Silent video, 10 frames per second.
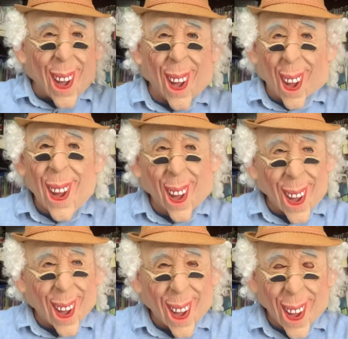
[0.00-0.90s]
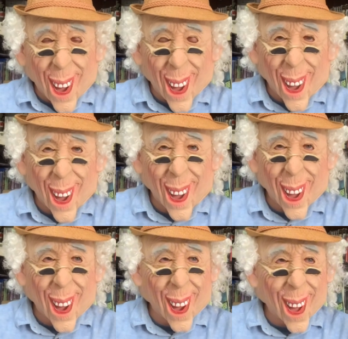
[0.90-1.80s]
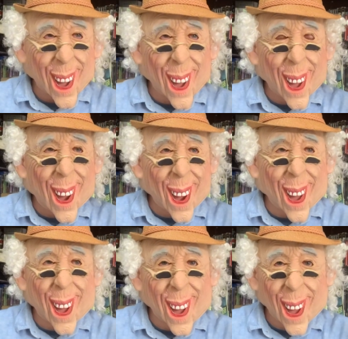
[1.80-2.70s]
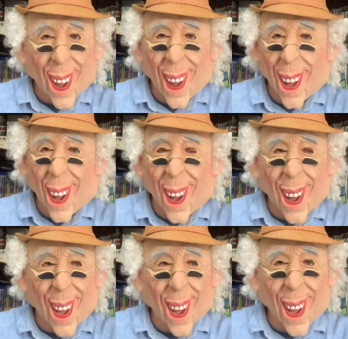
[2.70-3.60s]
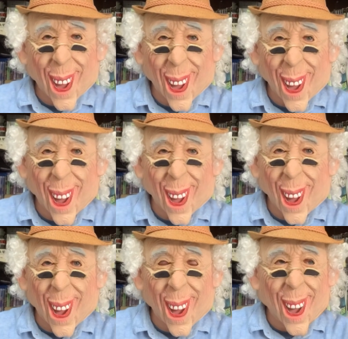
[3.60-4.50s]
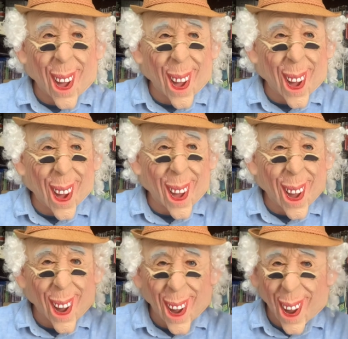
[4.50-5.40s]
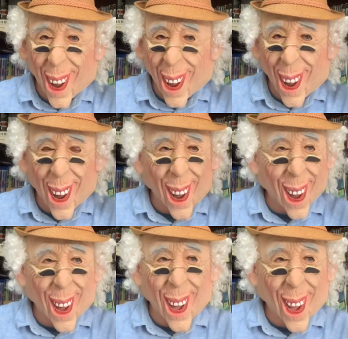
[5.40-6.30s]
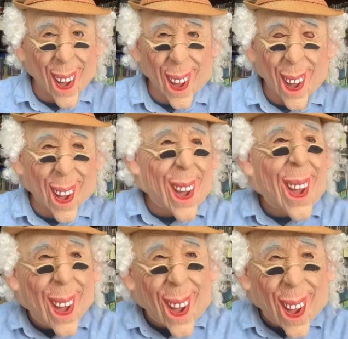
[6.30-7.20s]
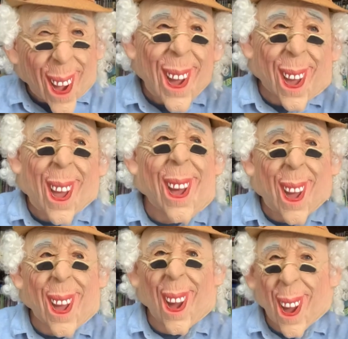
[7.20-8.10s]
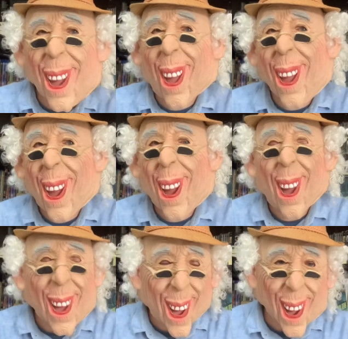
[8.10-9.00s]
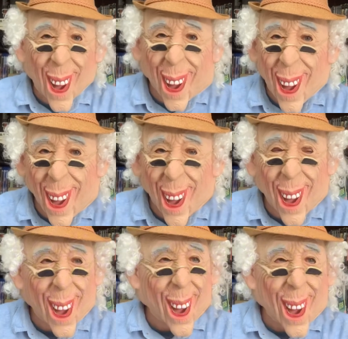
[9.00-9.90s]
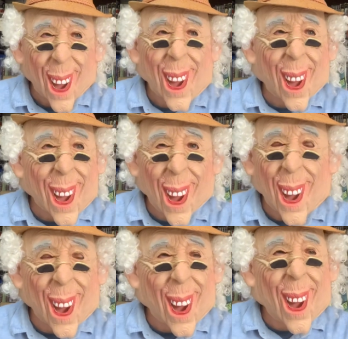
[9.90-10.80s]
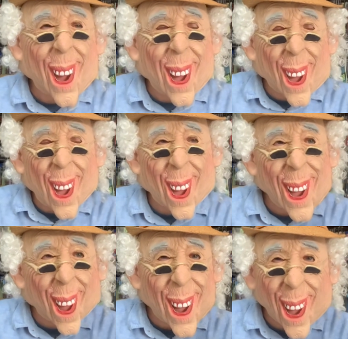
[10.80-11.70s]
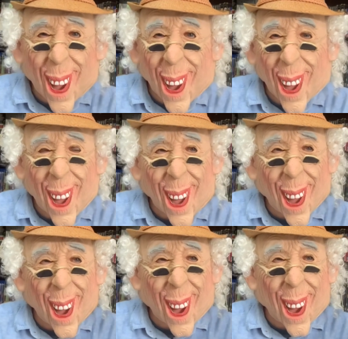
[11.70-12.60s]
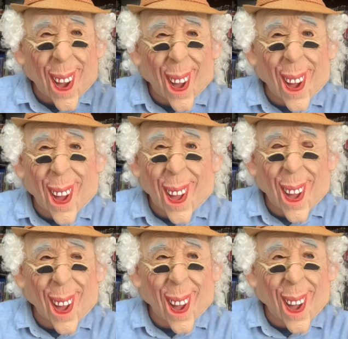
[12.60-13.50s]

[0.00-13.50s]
They're both in this. Yeah, two action legends. One from, you know, East, East meets West here. And uh, yeah, I only heard about this movie